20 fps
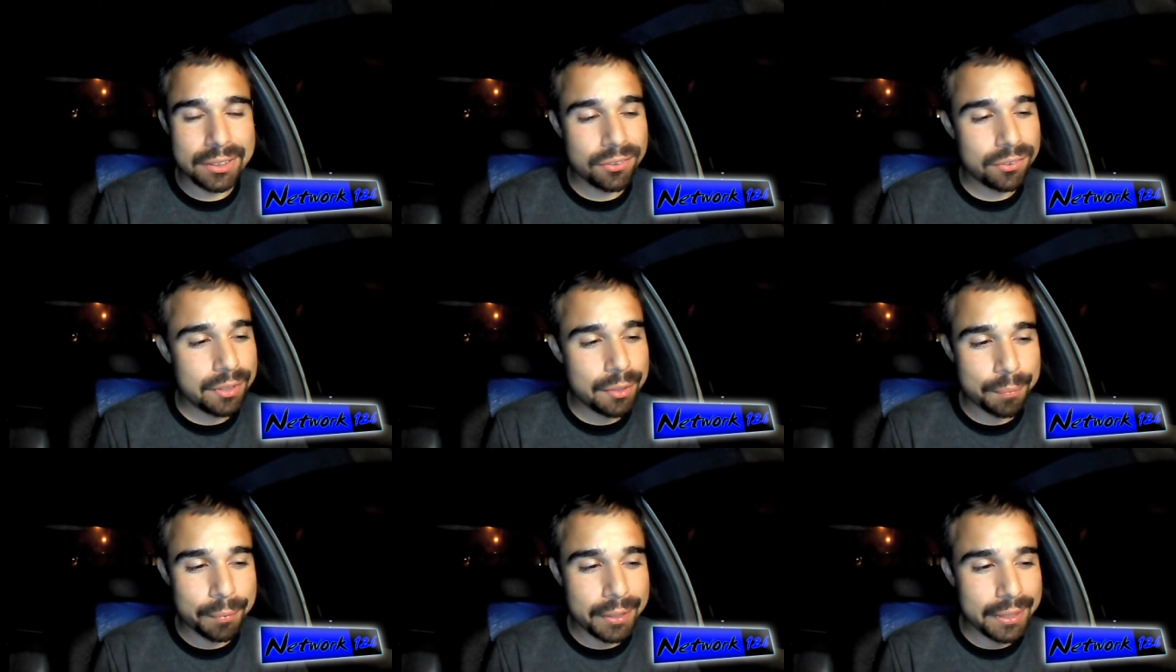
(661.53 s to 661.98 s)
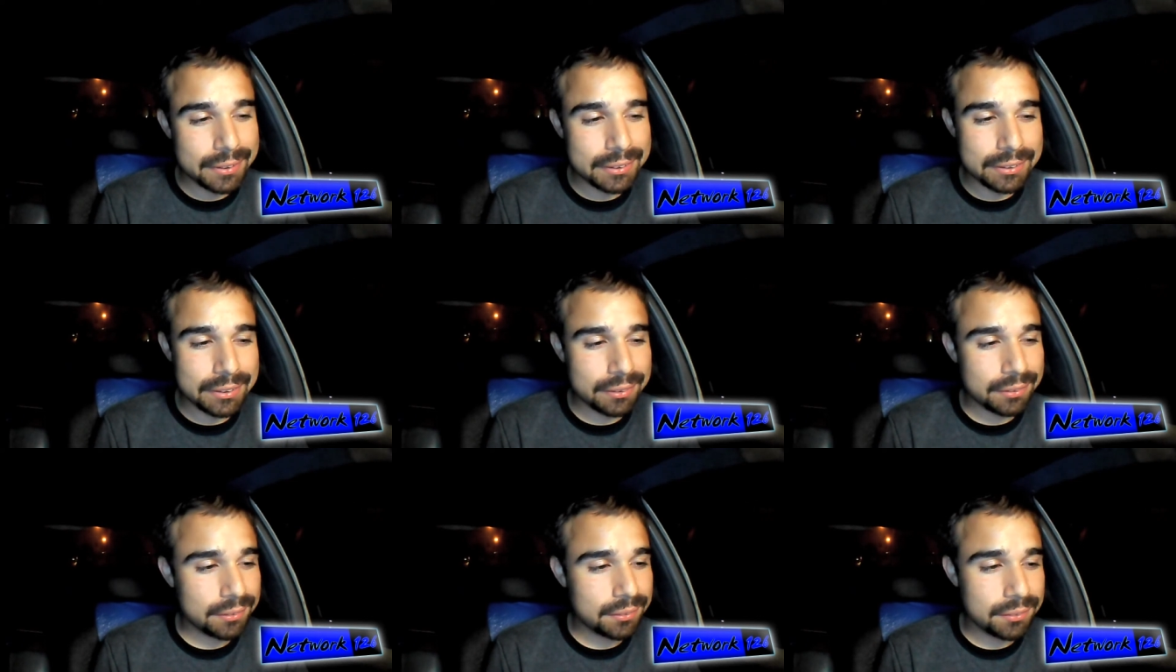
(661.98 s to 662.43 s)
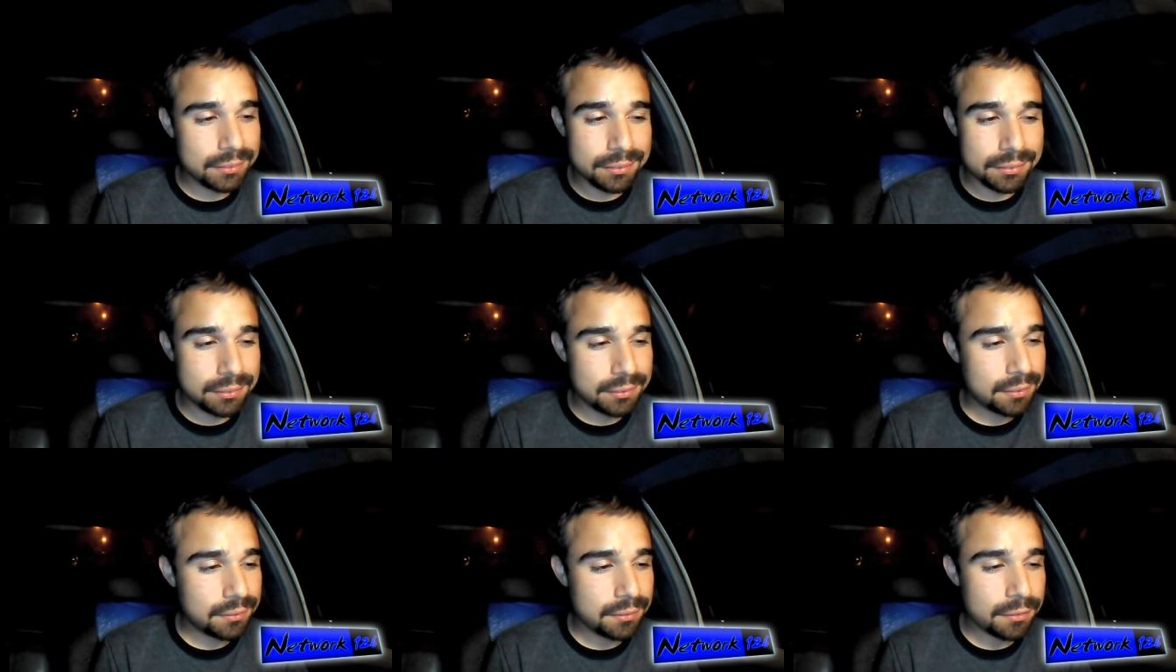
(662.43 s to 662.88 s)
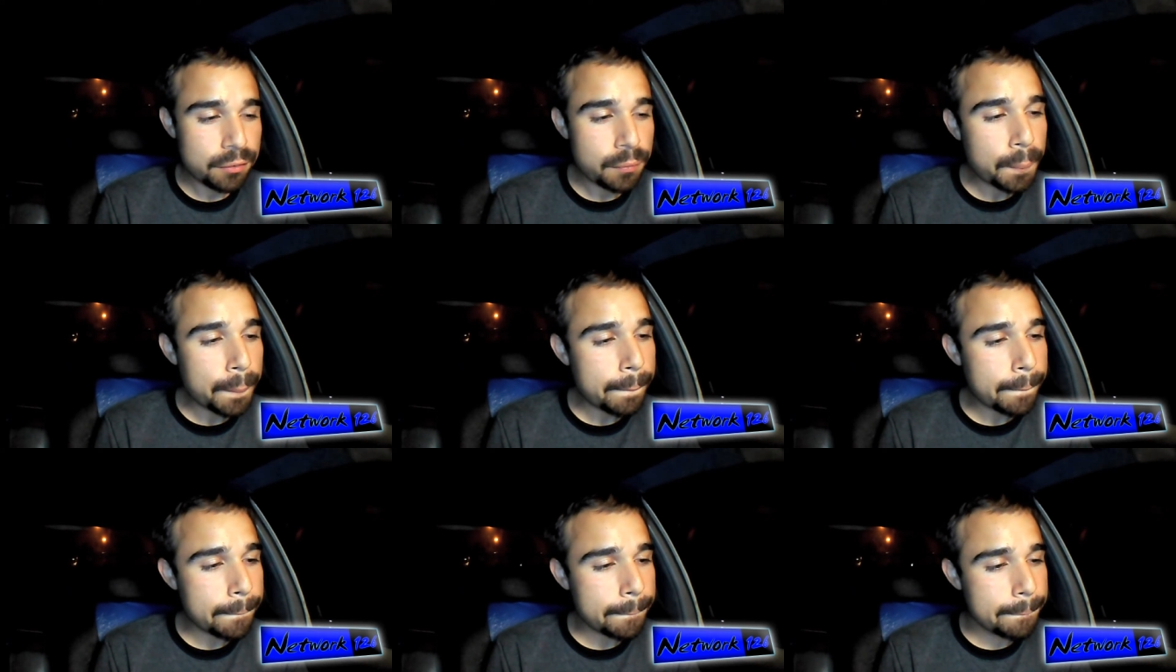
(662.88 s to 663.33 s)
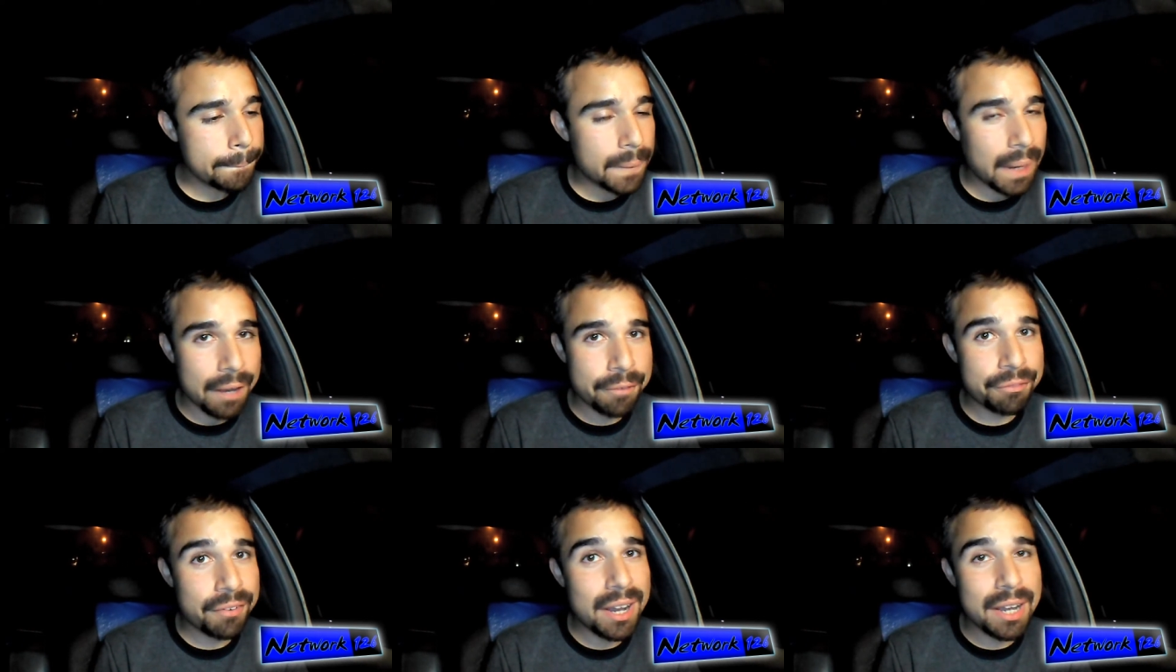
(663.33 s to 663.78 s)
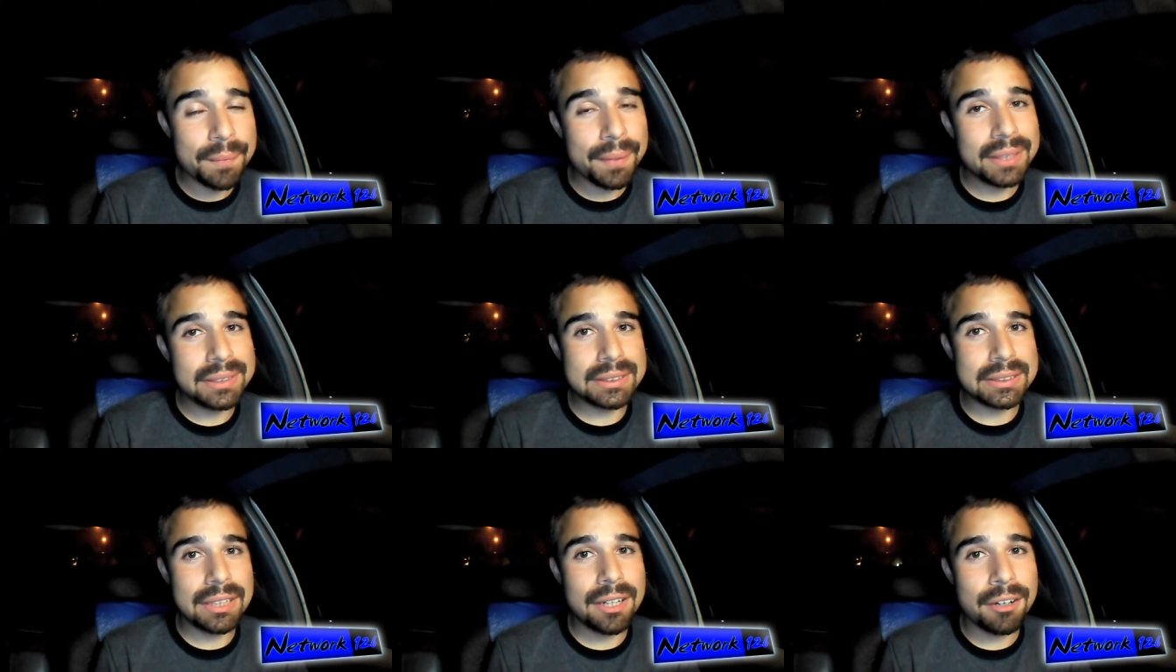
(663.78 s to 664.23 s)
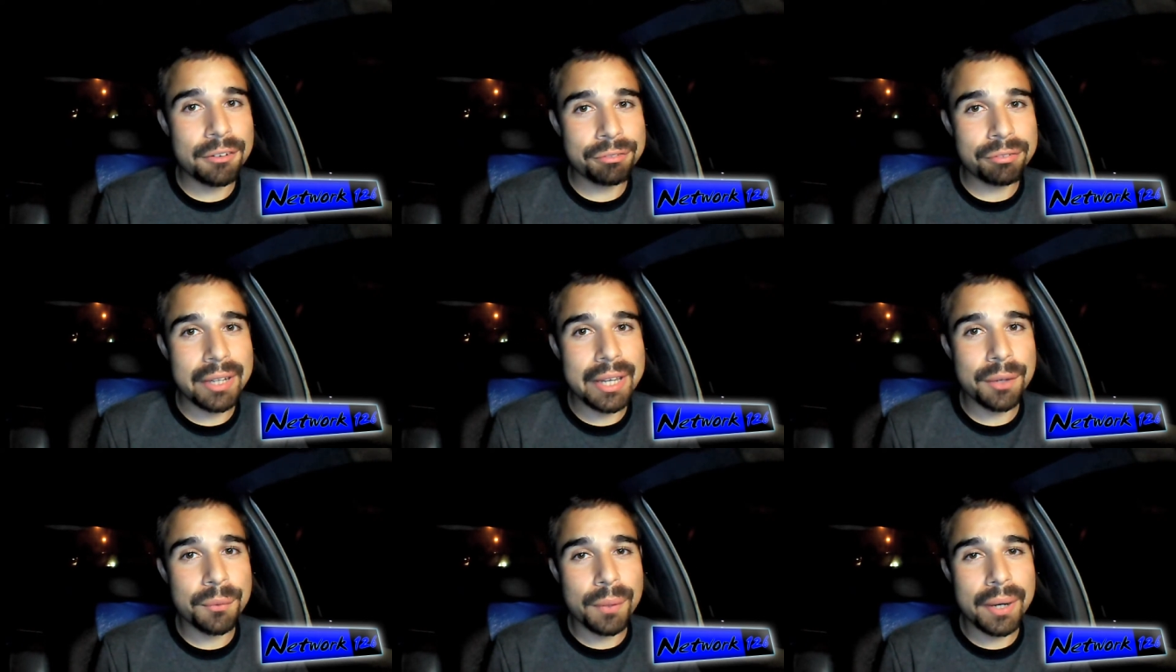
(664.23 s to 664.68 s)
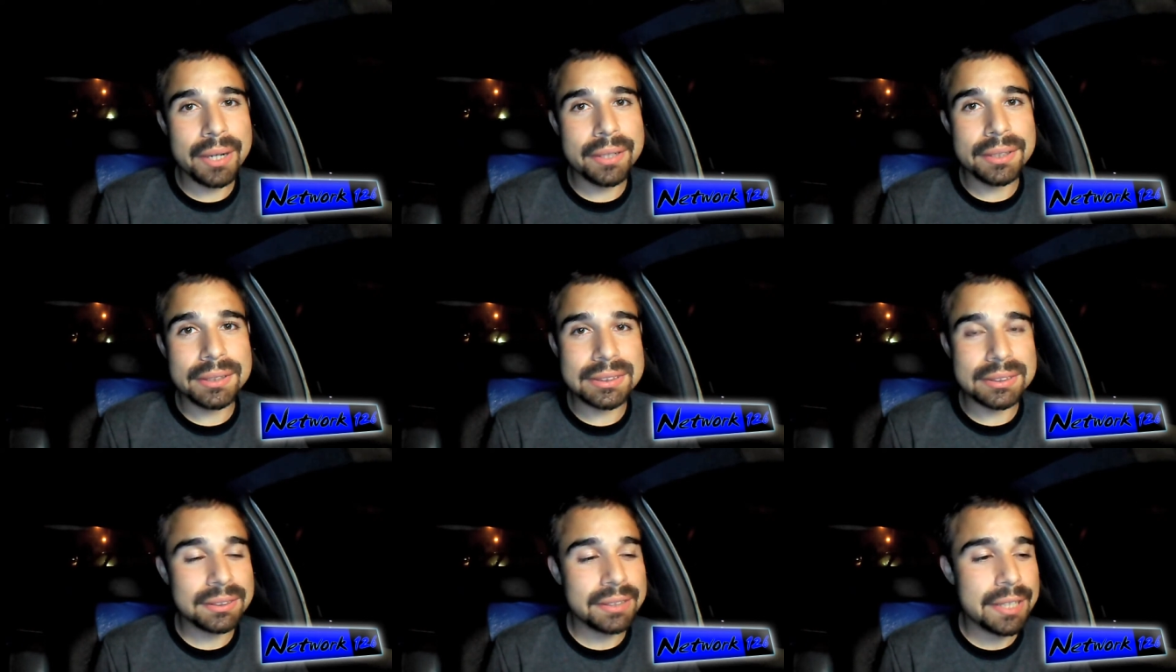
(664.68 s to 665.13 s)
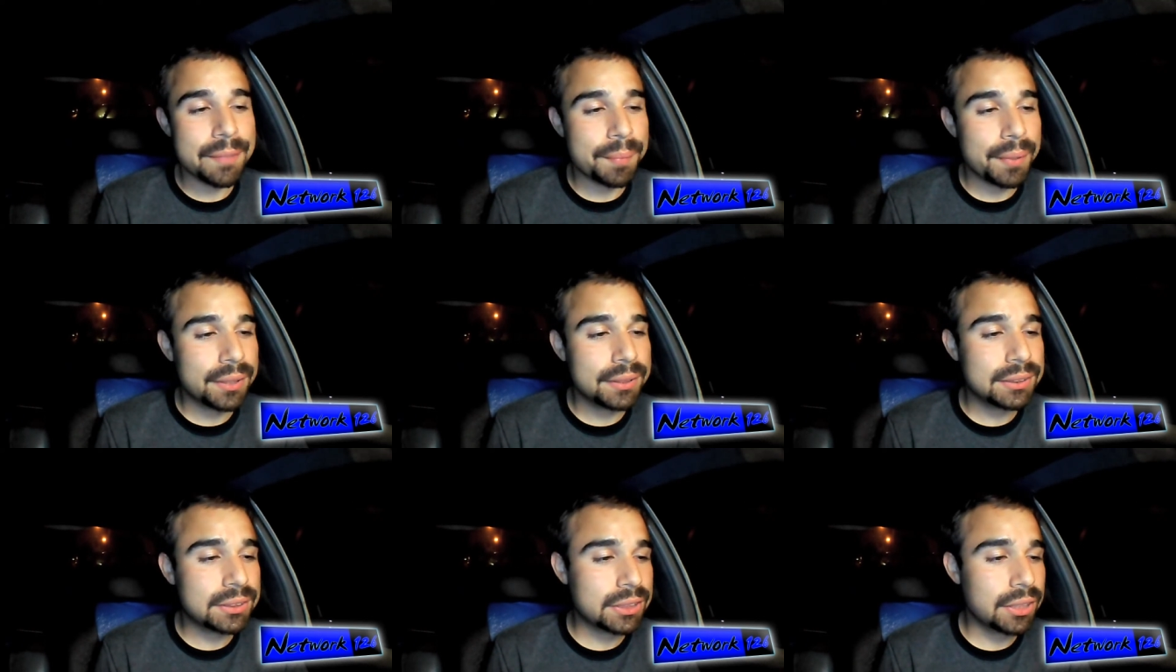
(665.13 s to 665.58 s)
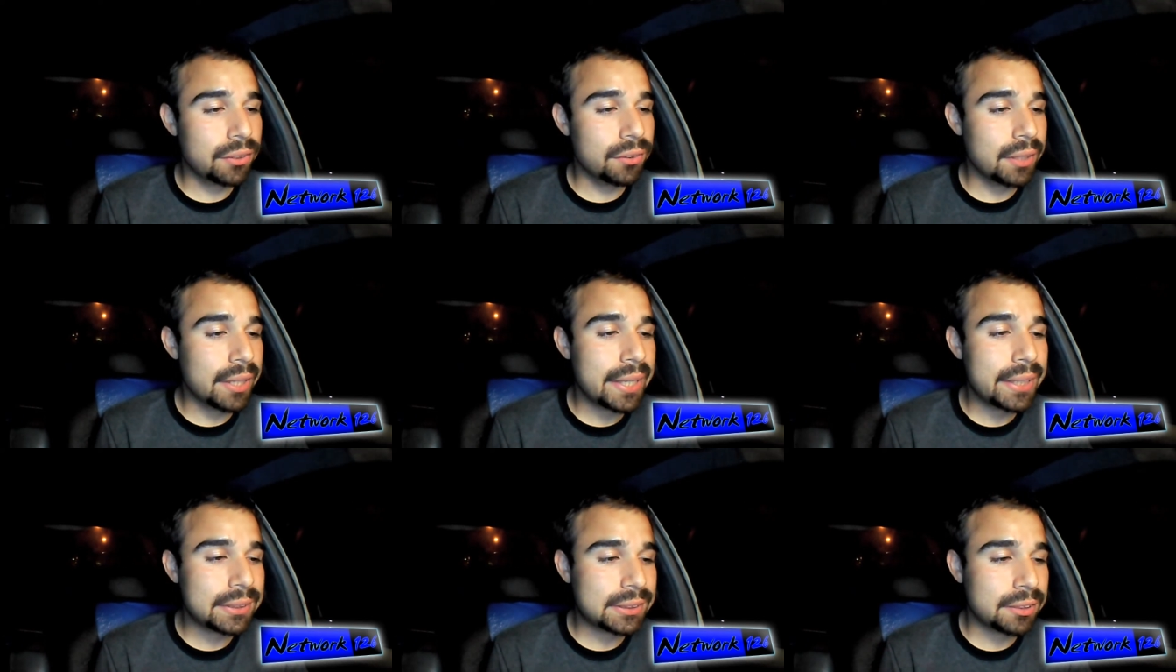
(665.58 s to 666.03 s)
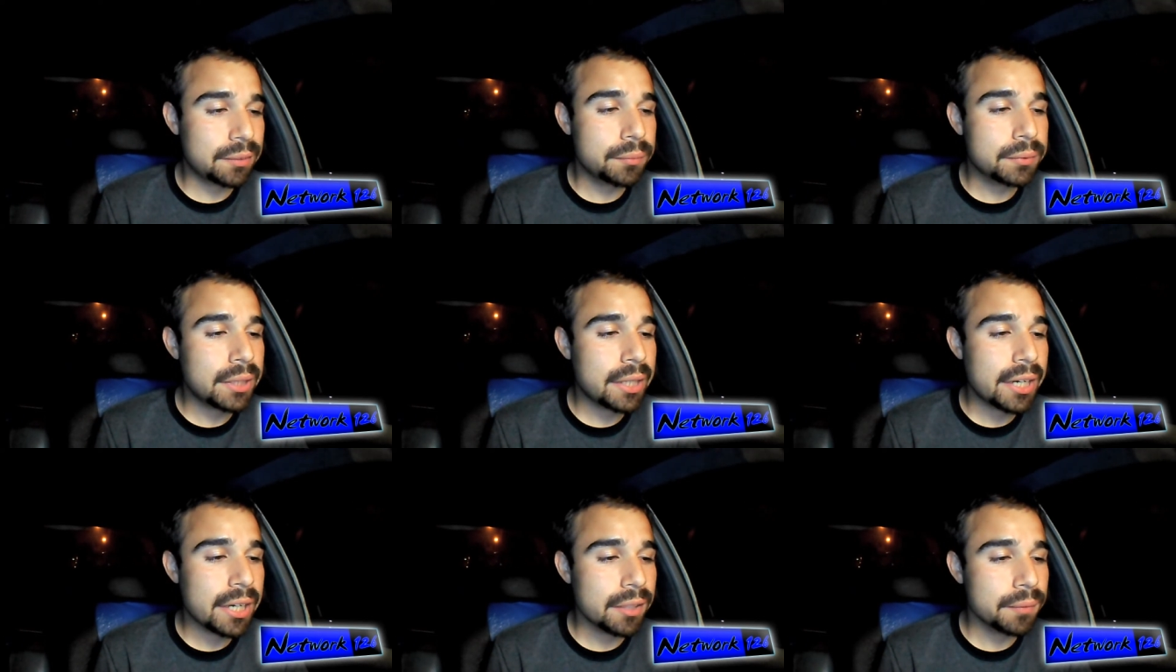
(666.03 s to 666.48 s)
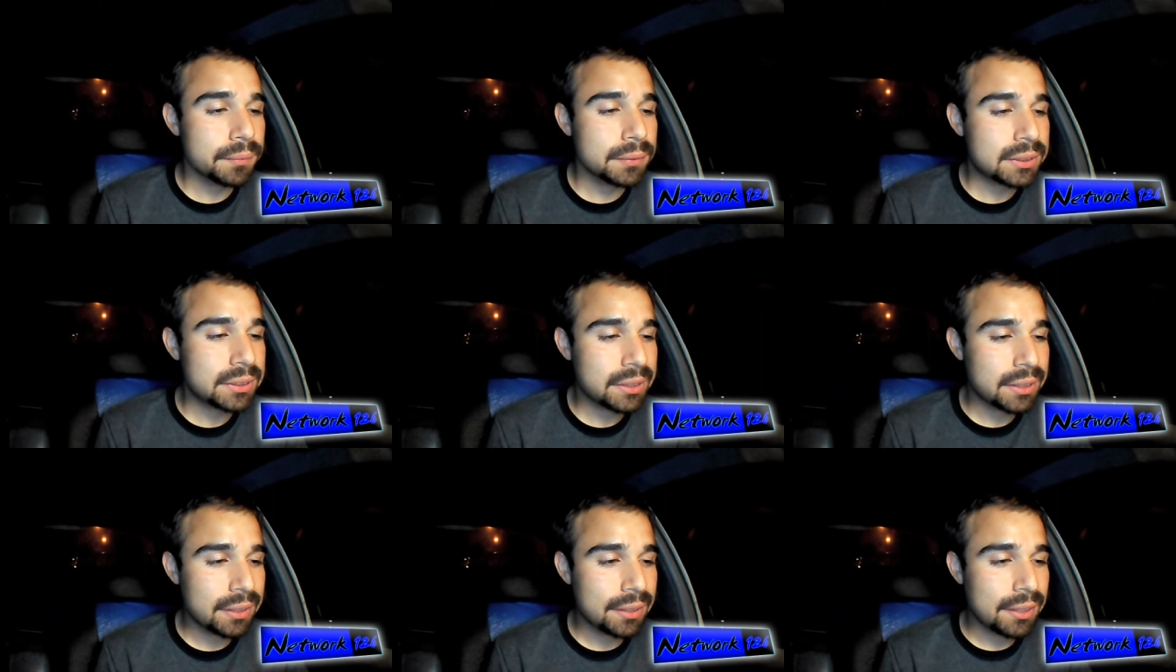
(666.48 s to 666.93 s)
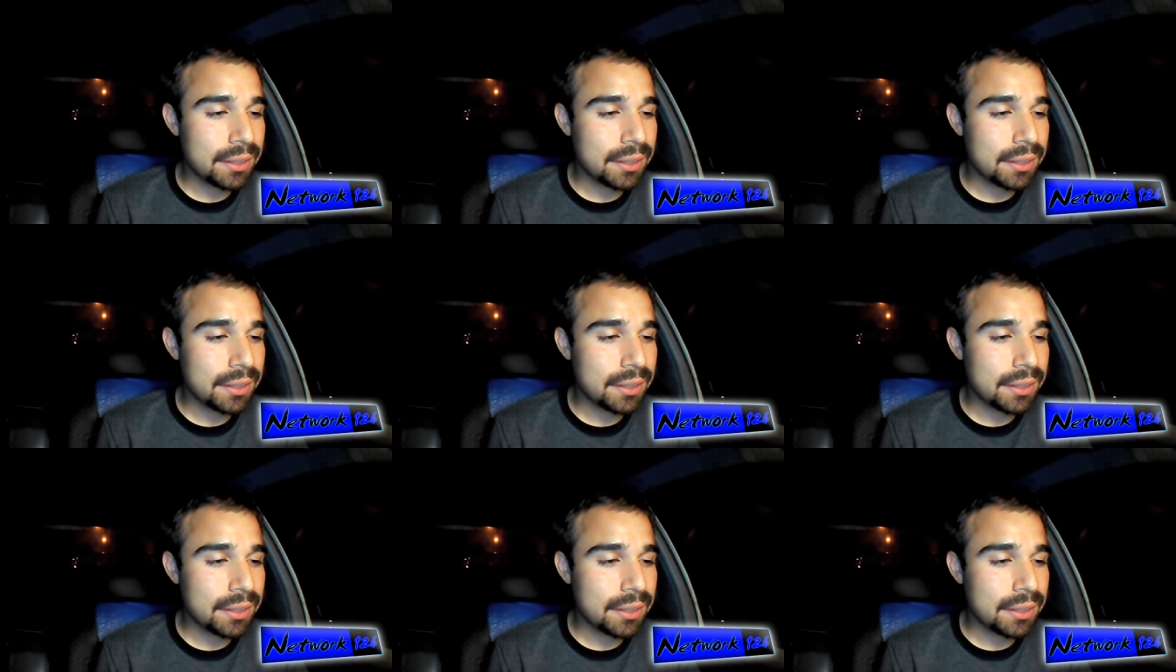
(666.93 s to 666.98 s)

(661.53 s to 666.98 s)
so depressing. I find myself like wanting to sleep in so late sometimes